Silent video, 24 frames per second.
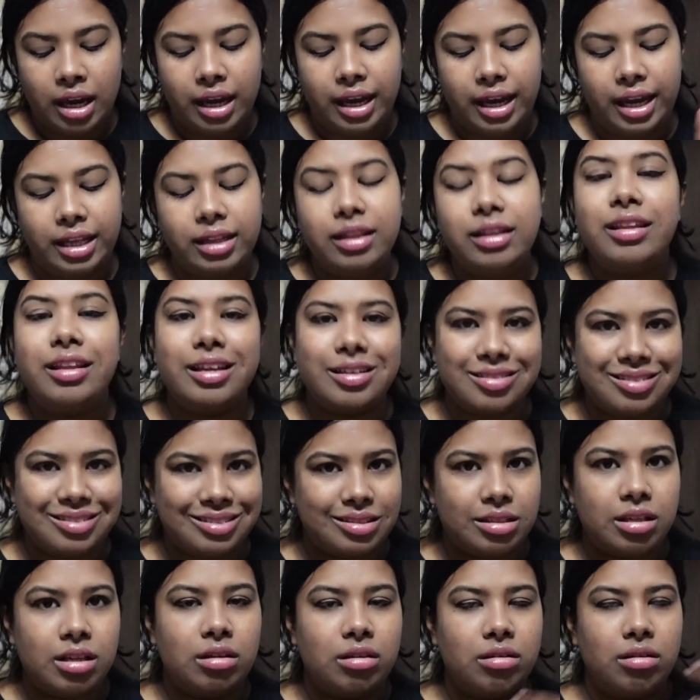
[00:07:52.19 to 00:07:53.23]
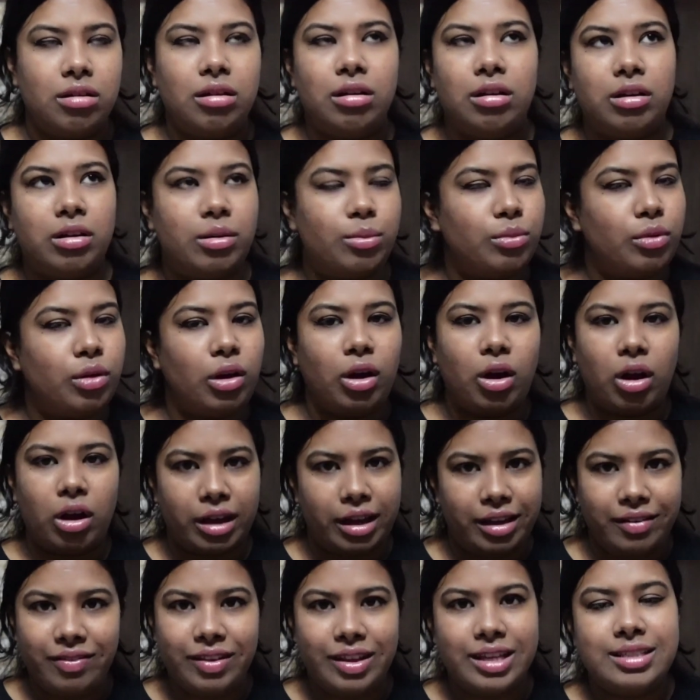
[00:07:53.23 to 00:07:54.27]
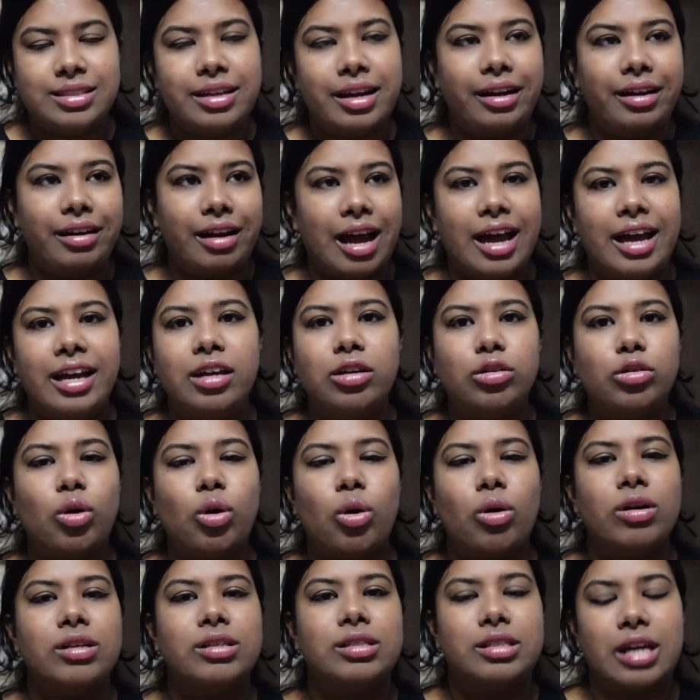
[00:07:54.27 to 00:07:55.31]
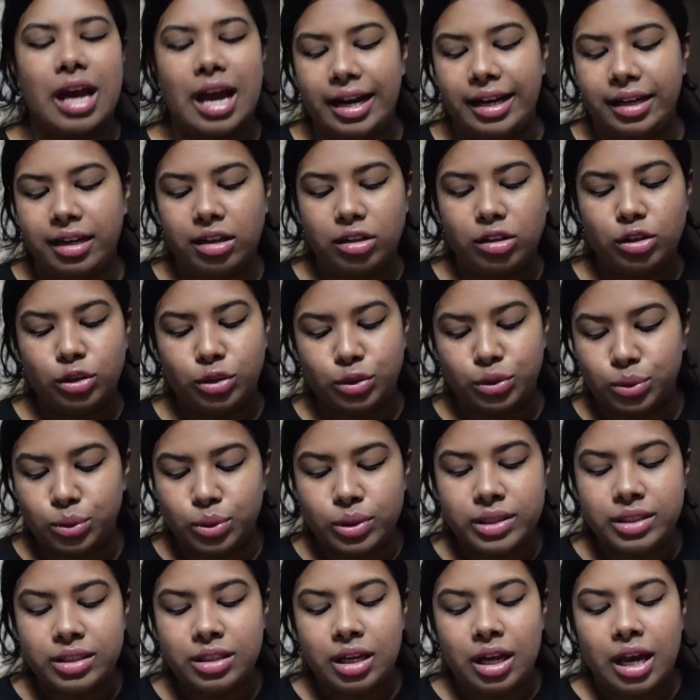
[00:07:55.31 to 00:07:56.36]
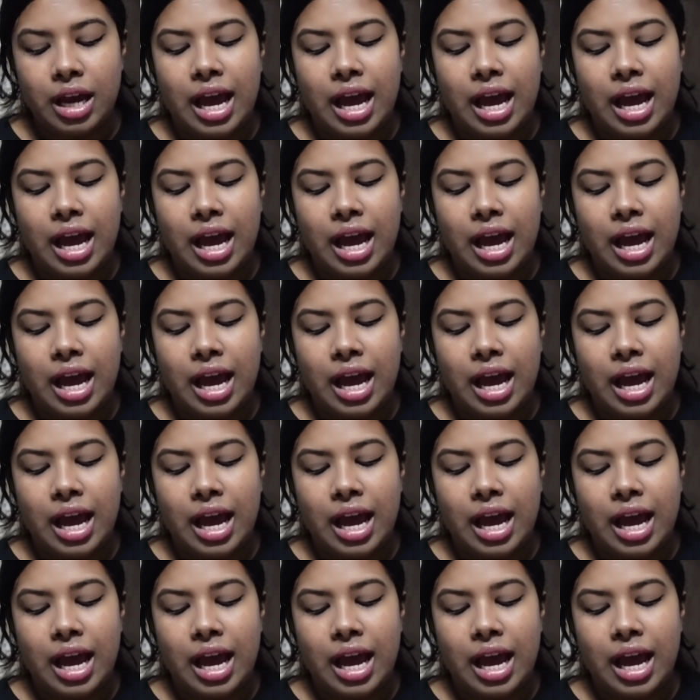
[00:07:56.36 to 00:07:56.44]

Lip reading: In this entire cost, I did a cruise,